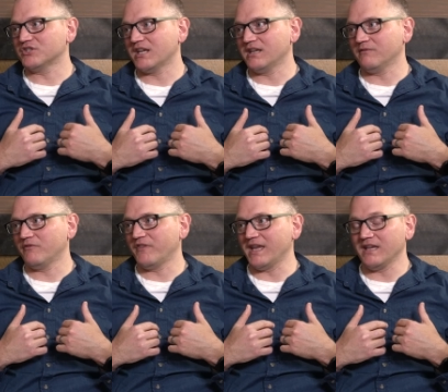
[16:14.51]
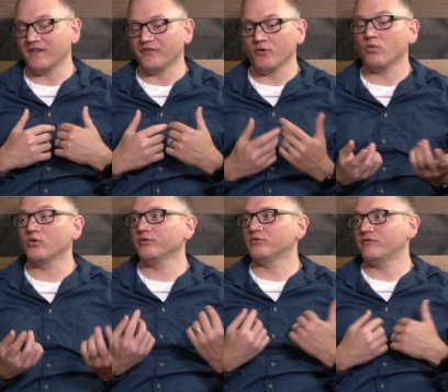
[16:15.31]
saying, thinking that the
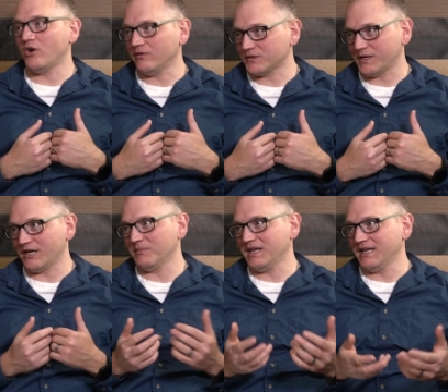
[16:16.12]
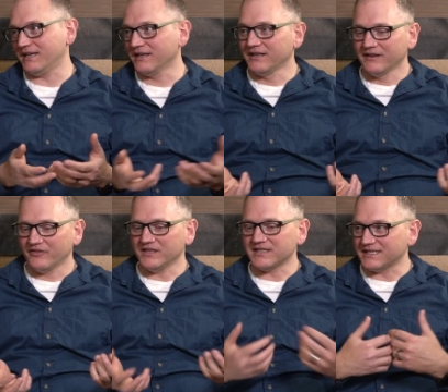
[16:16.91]
world revolves around me and yeah.
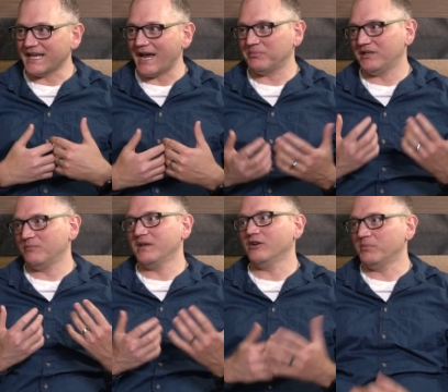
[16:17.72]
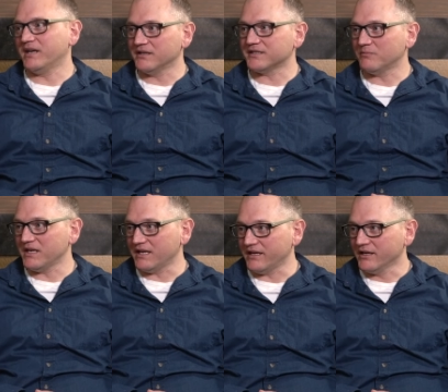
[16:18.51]
these things happening to me are because of
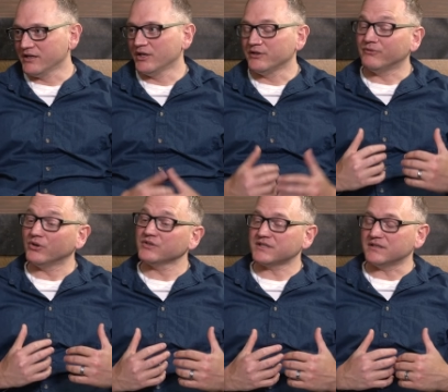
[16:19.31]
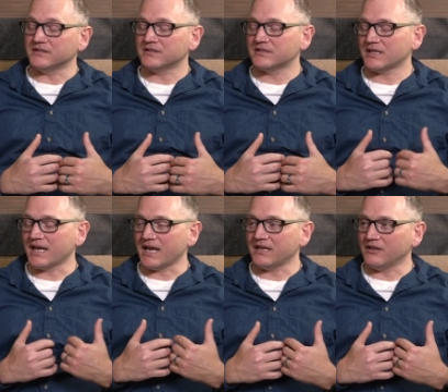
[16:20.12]
me. Versus,
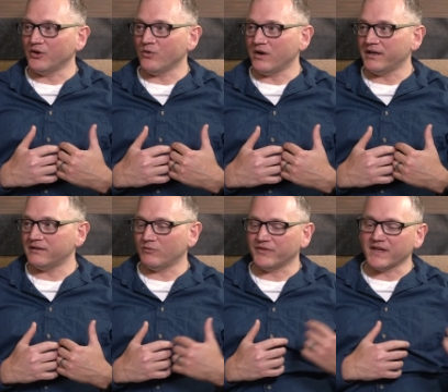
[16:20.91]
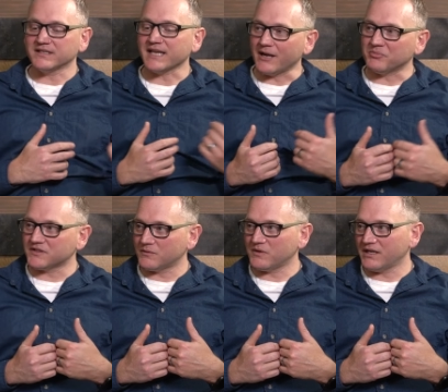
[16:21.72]
you know what? When things happen
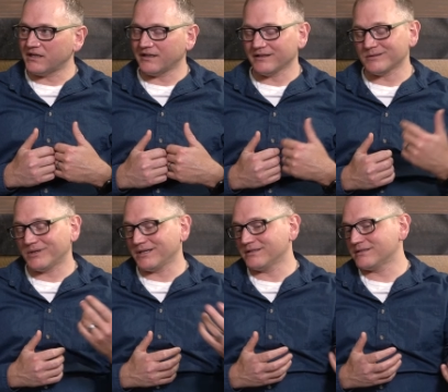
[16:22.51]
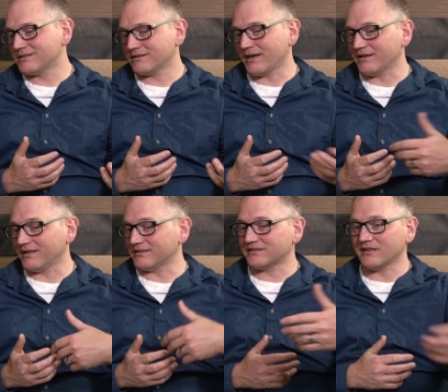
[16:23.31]
to me, that's because
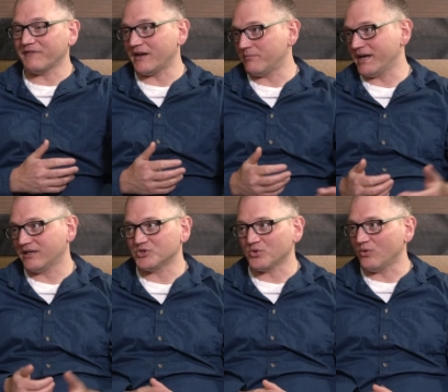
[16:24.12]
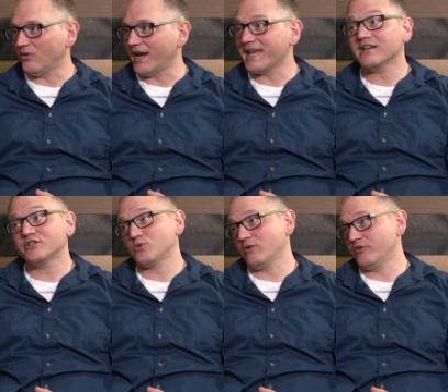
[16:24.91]
that's stuff out of my control. I can't
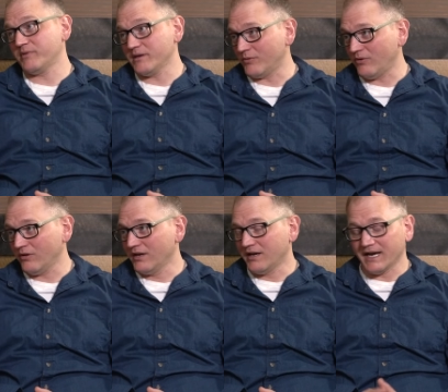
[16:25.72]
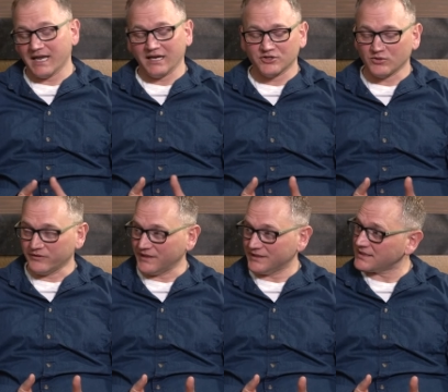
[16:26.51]
control other people. I can't control
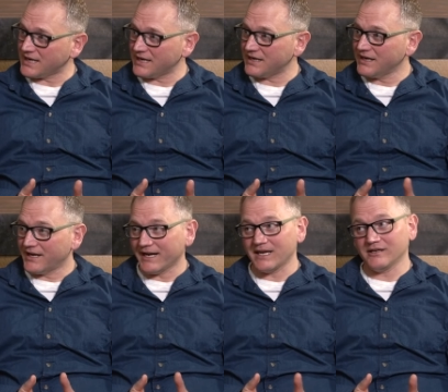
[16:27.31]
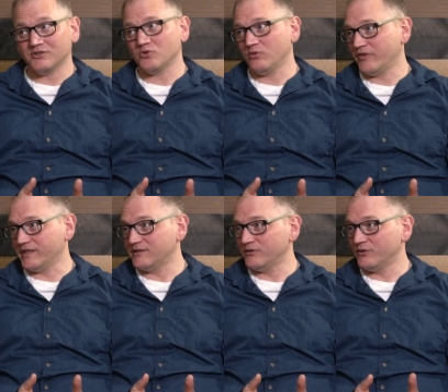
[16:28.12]
what they say. I can't control what they
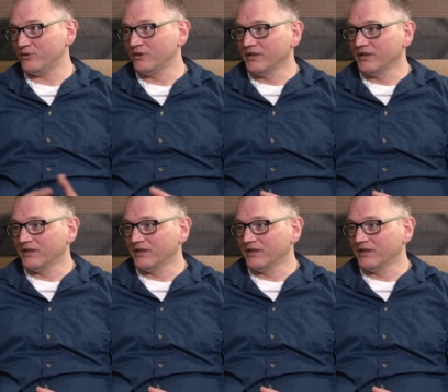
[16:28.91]
do.